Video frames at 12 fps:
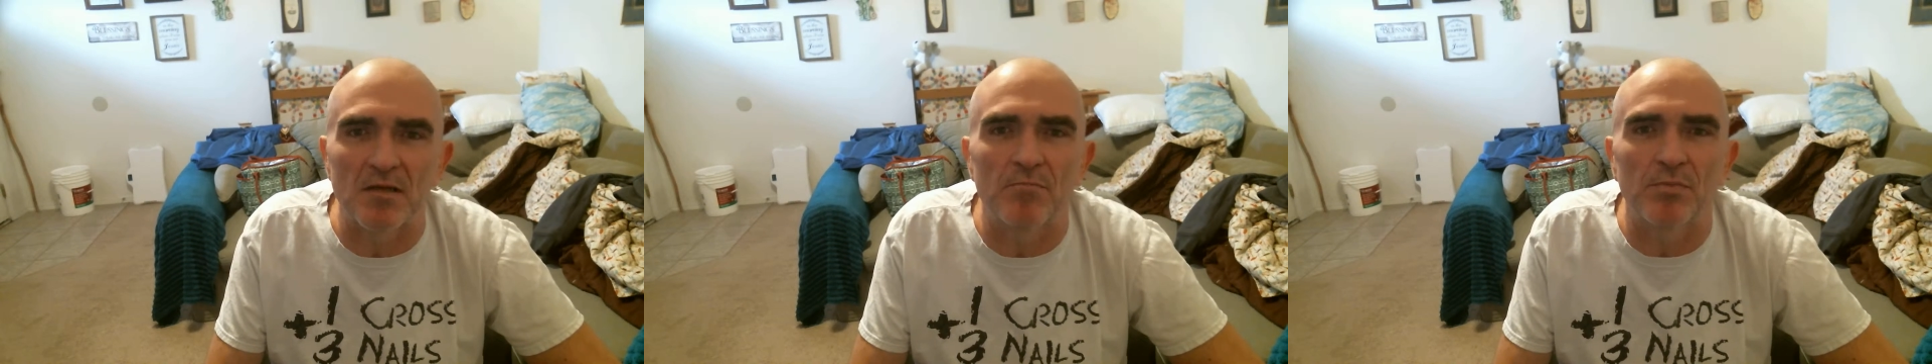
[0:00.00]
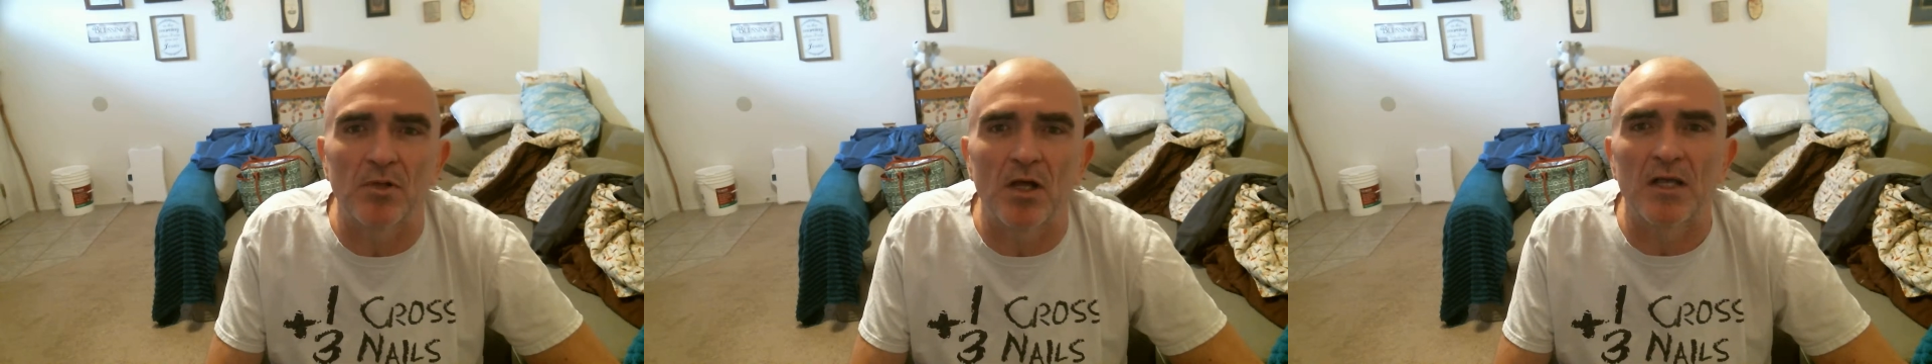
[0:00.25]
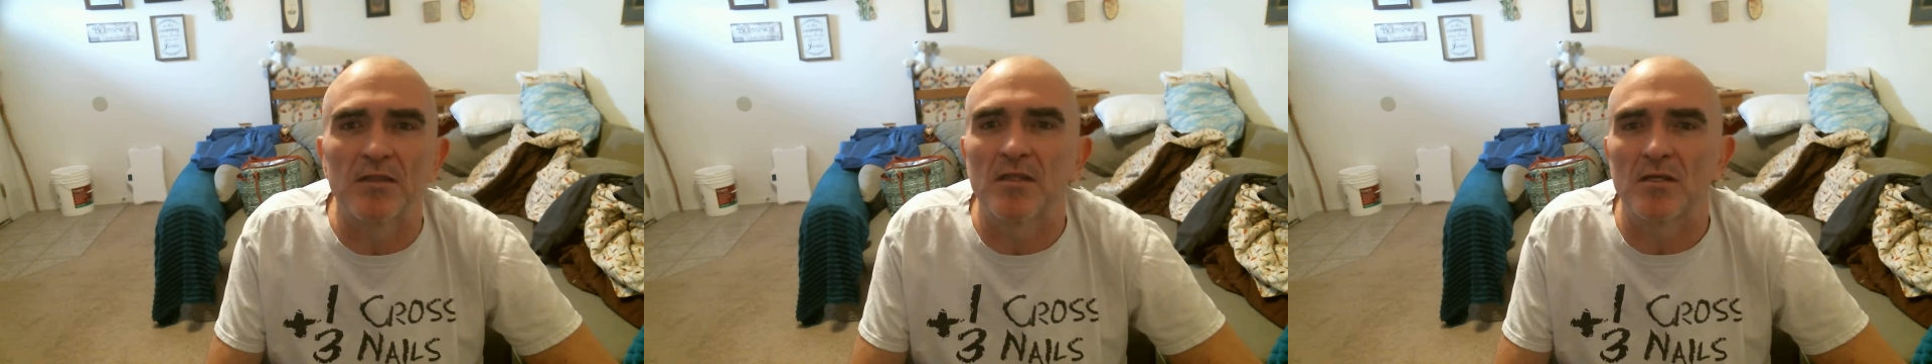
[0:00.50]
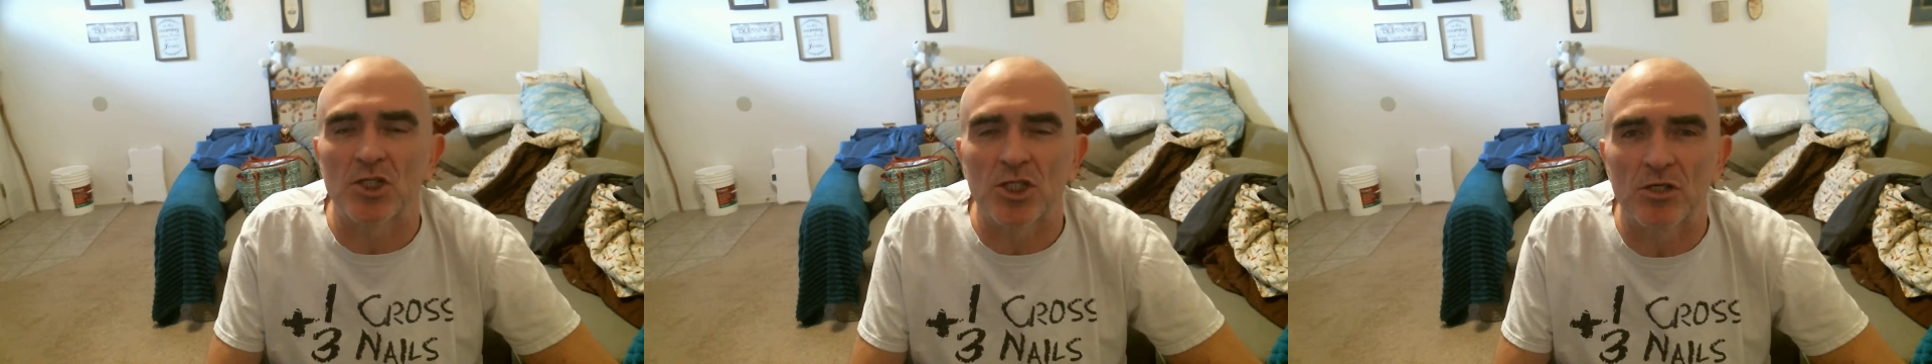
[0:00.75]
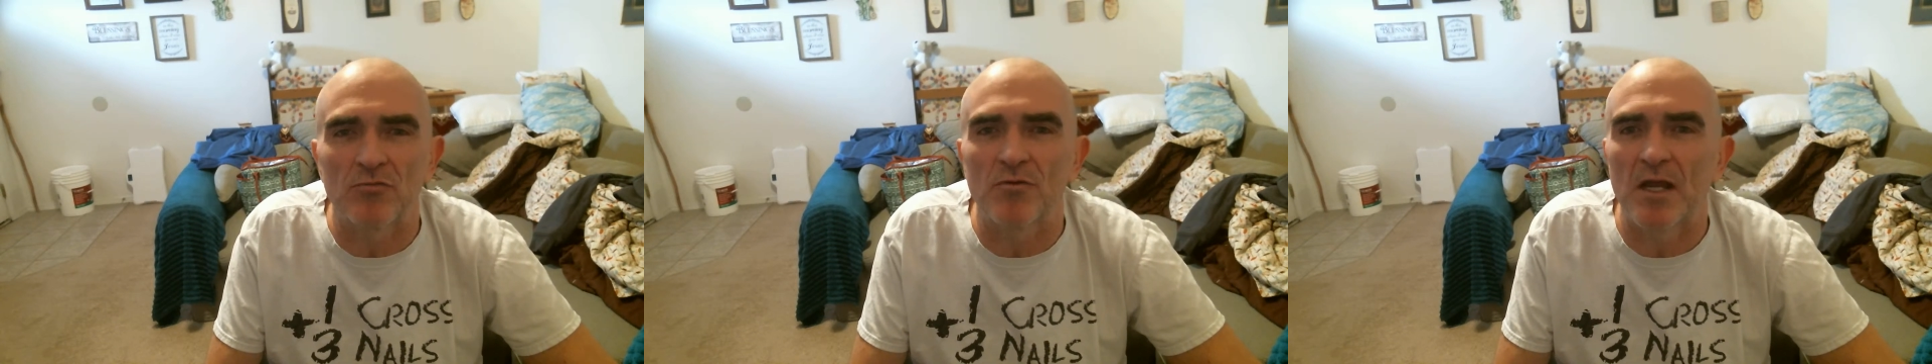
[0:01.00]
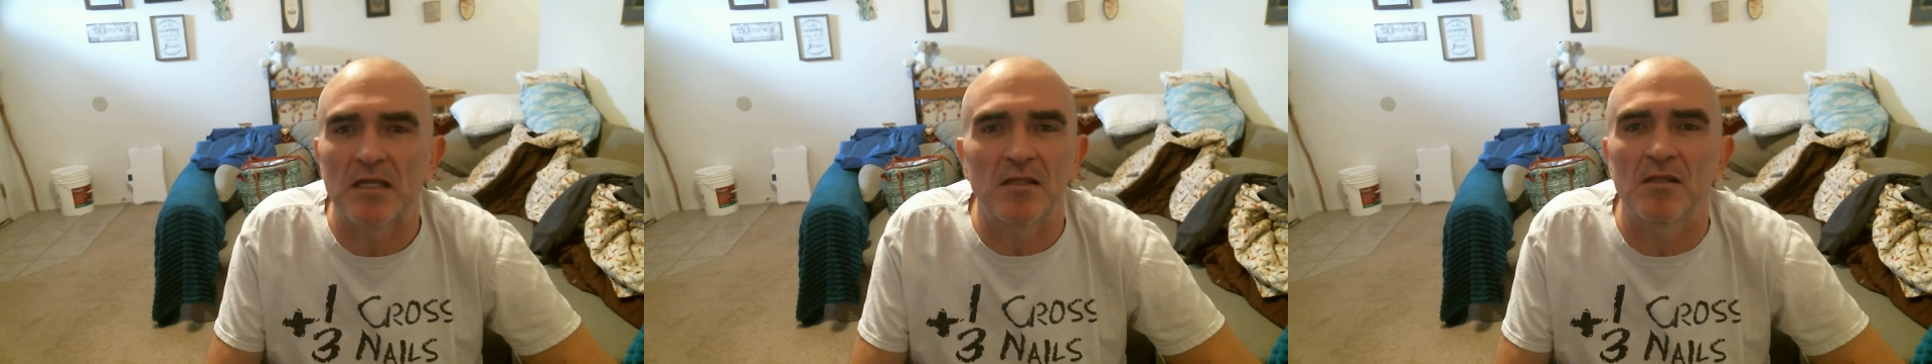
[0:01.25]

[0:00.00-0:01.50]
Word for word: of blood that should rate